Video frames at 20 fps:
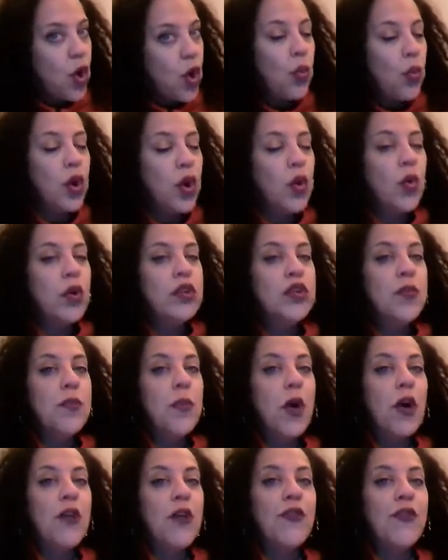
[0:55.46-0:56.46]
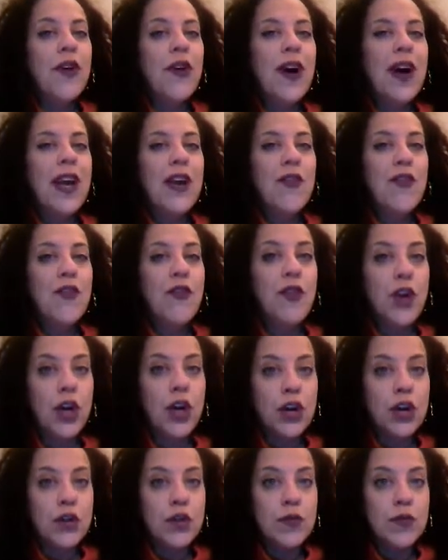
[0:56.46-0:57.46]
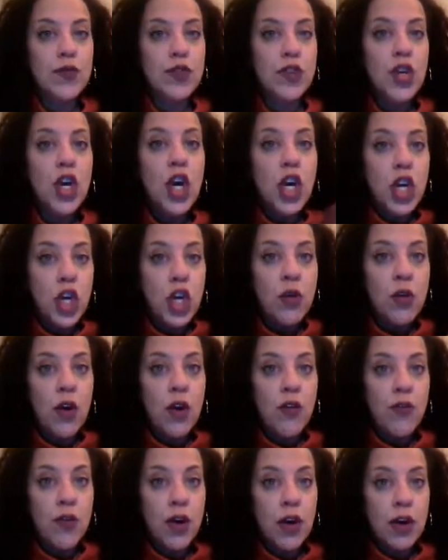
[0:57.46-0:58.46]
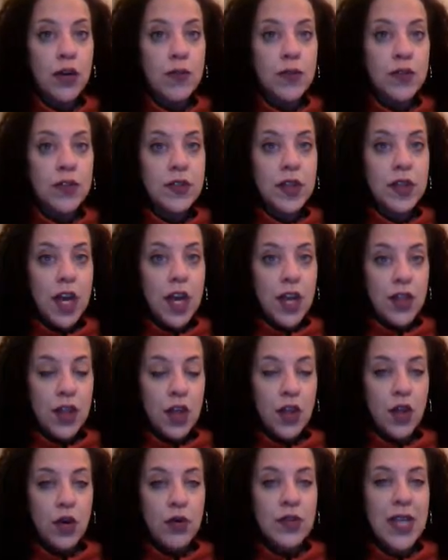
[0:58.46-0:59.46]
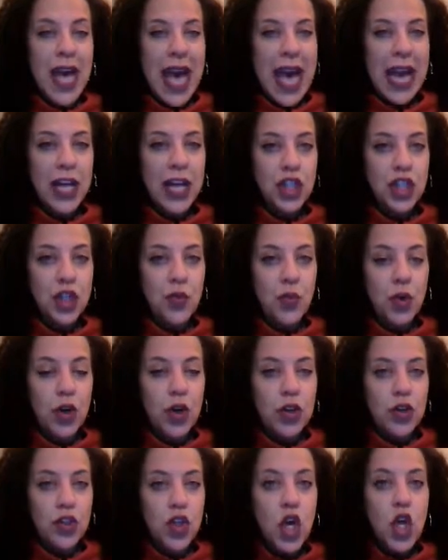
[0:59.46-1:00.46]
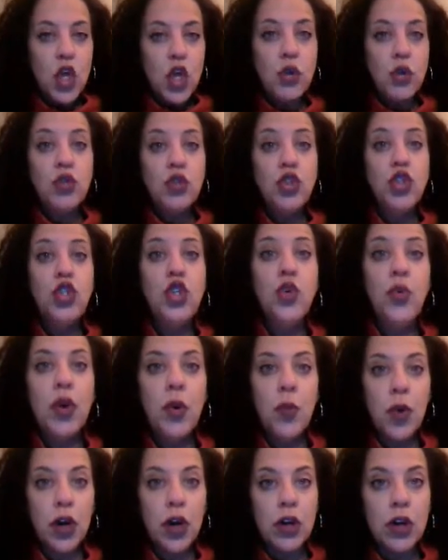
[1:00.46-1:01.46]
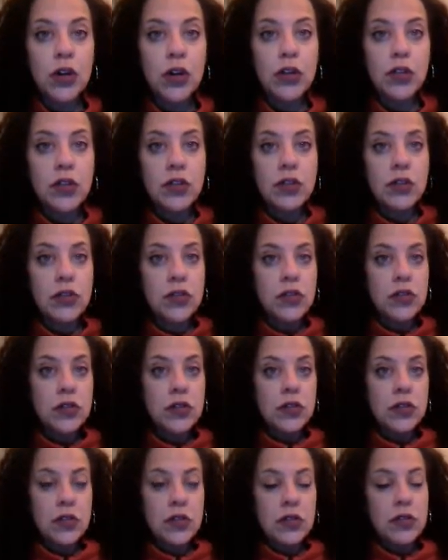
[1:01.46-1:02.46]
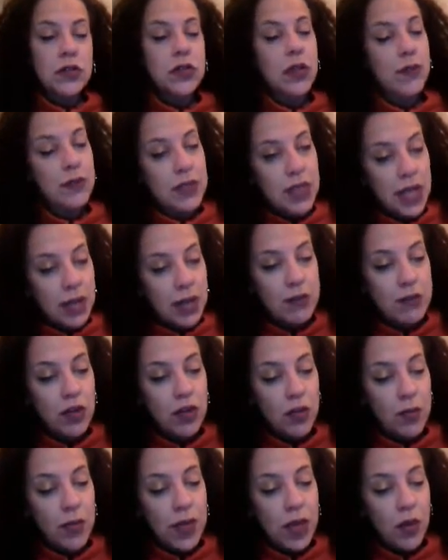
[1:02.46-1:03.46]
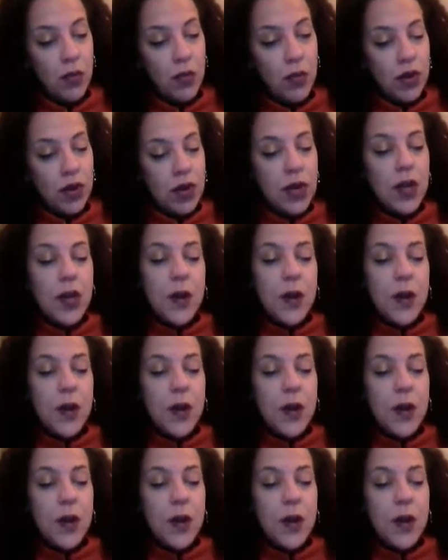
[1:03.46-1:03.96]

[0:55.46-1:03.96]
we're going to modify verbs. You know verbs? They're those action words, those doing words. Sometimes they're being words,